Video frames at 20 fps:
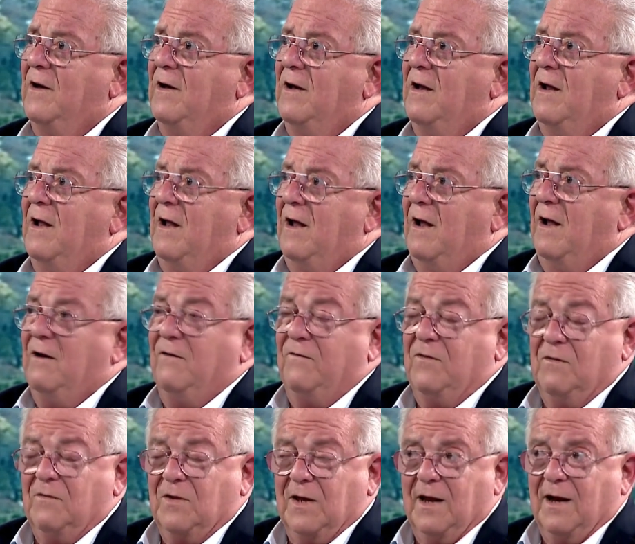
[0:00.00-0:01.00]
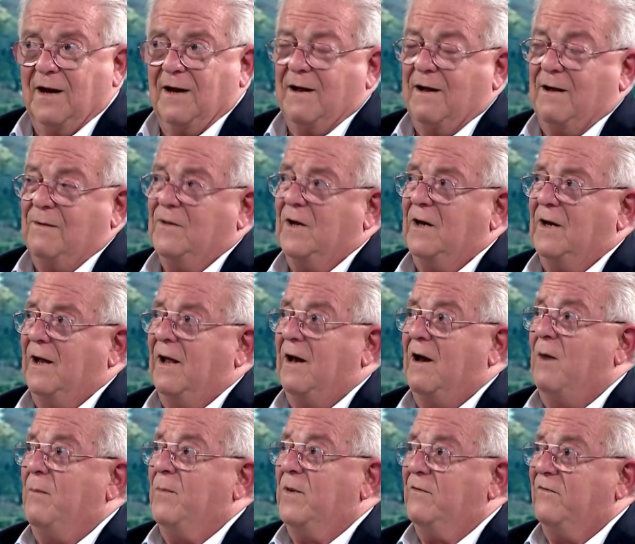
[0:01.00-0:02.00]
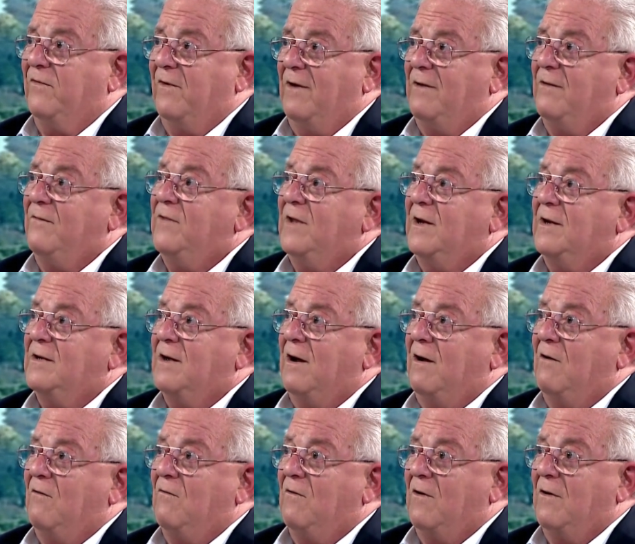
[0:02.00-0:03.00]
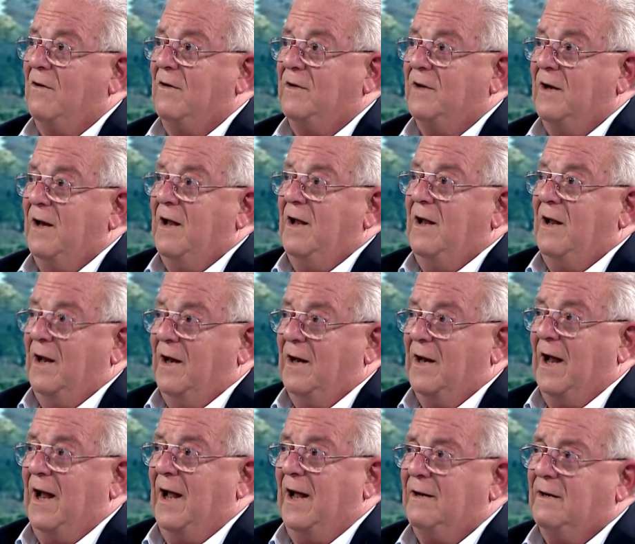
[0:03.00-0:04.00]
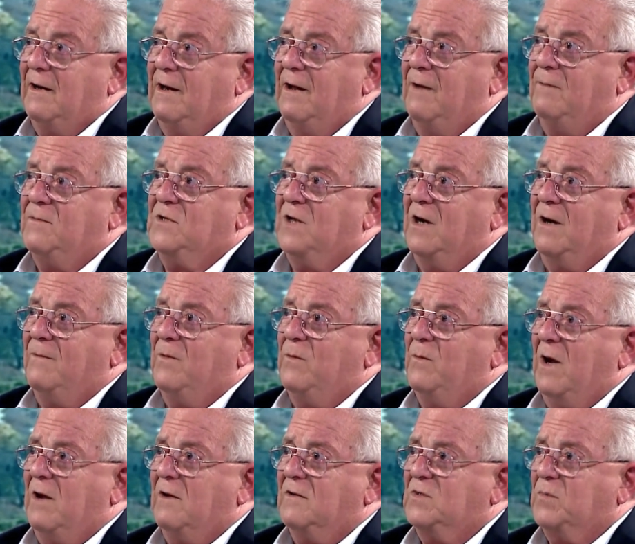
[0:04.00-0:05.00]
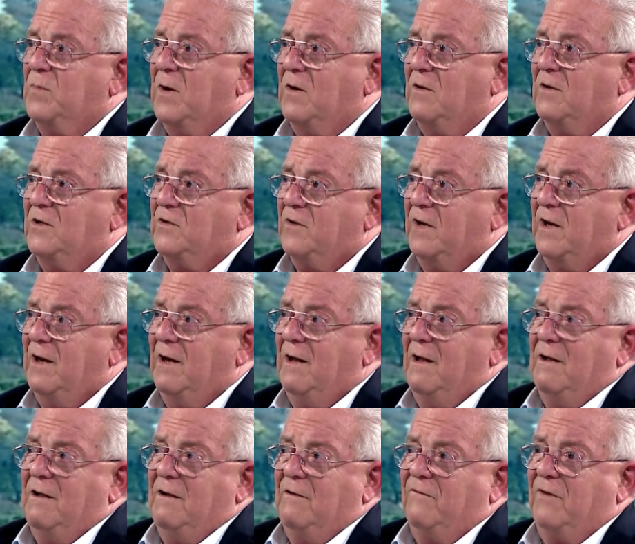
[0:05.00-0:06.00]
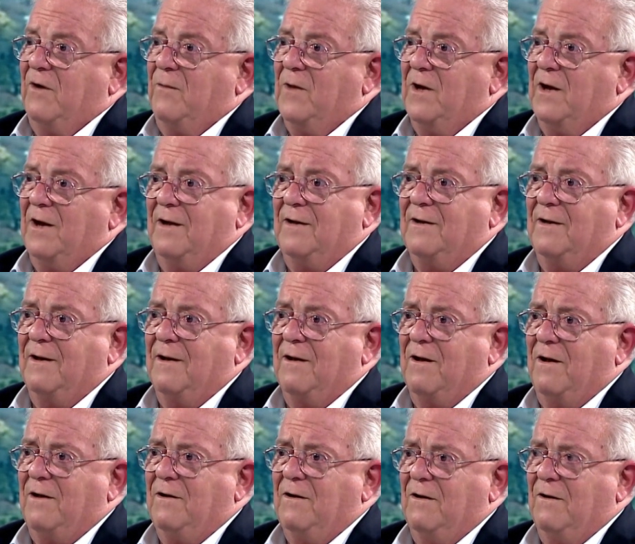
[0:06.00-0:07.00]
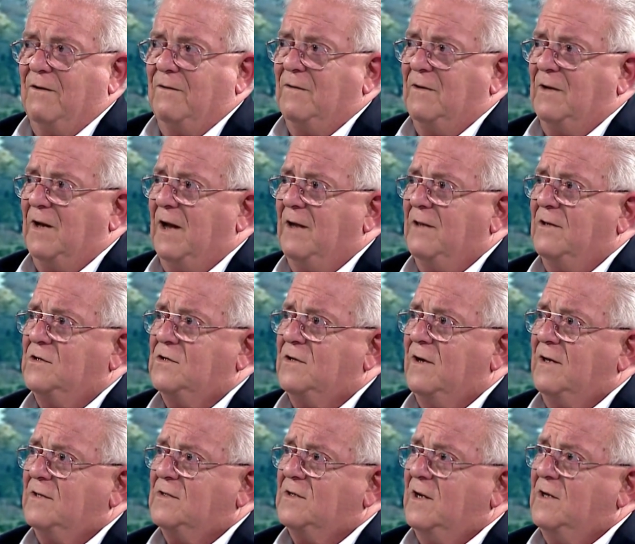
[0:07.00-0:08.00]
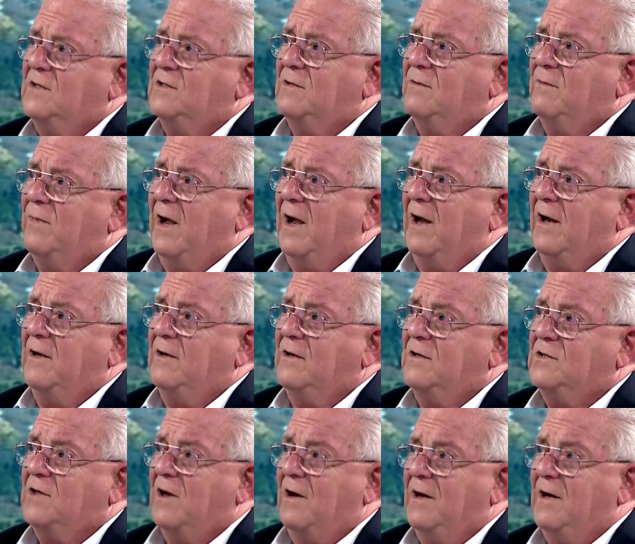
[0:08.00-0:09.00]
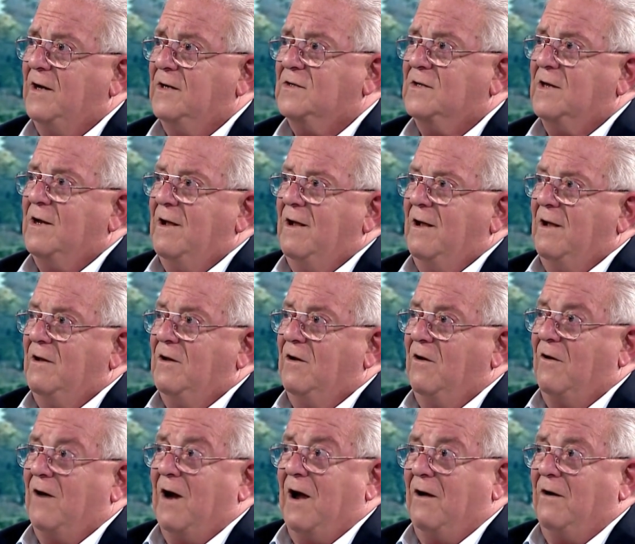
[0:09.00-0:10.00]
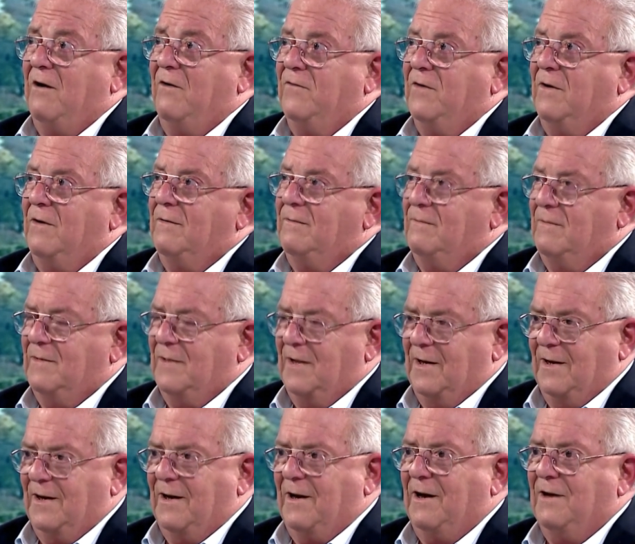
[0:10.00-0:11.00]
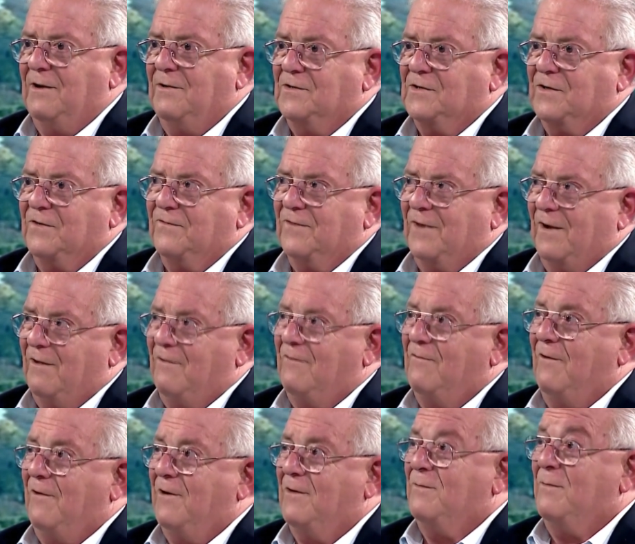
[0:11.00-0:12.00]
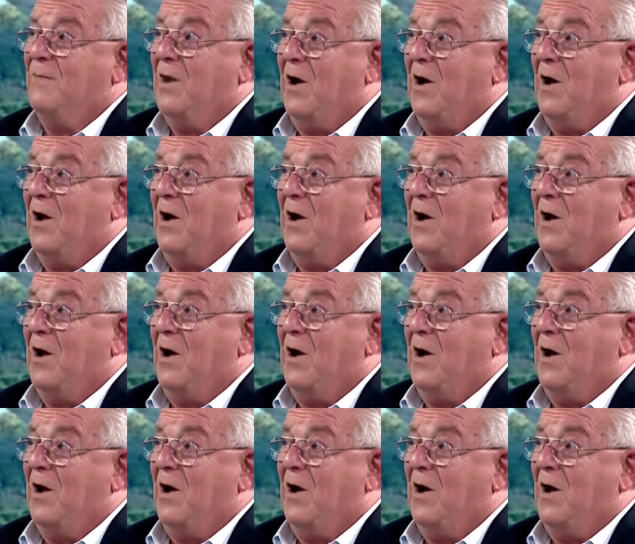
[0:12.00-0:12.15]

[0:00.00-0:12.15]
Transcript: it. And if you think I'm going to get up in front of the entire world and ad-lib Chairman Mao's poetry from an unknown English translation back into Chinese, you're out of your, and I used a foul word,